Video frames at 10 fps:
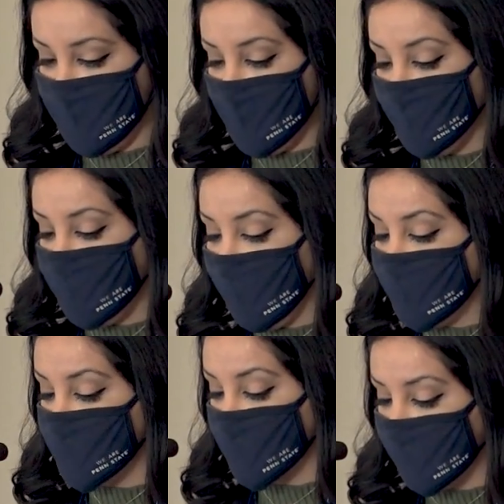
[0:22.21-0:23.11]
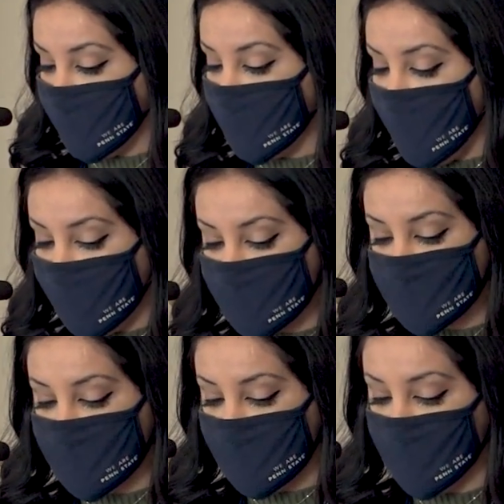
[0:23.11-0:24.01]
with a degree in
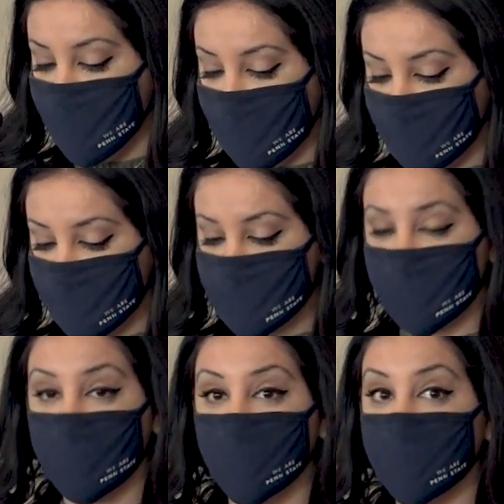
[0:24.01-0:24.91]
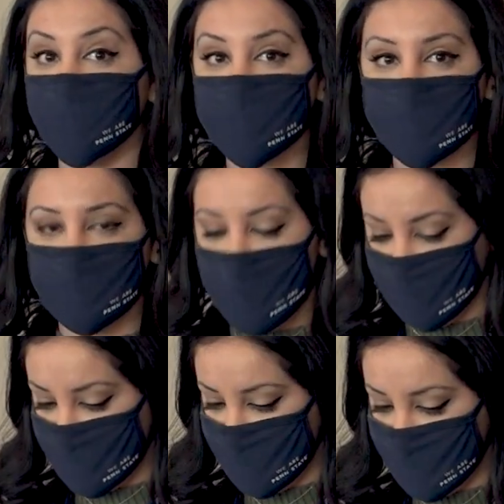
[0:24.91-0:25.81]
IST and a minor in security risk
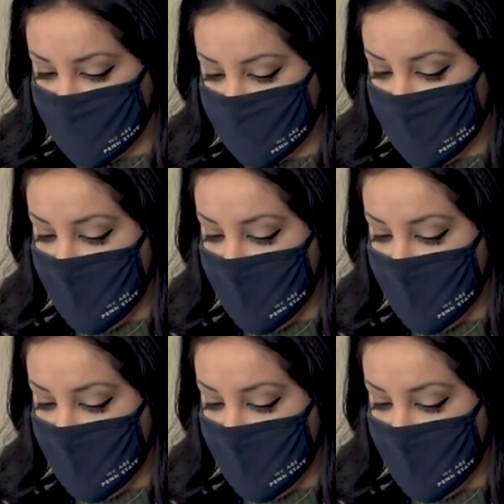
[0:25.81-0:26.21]
analysis.